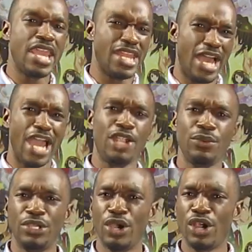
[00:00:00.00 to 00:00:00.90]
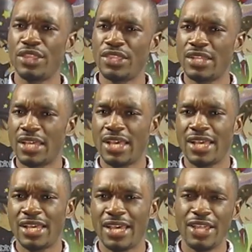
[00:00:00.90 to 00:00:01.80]
in a higher regard than
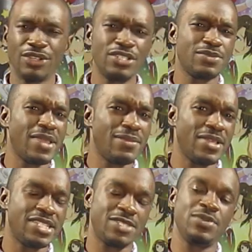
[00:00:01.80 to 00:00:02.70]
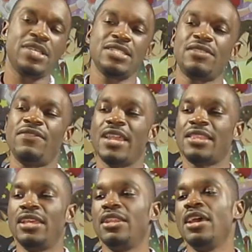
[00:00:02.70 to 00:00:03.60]
others, maybe just because of the
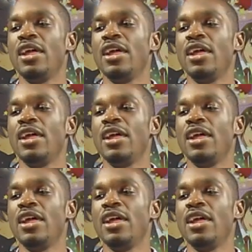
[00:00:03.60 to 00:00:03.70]
fact that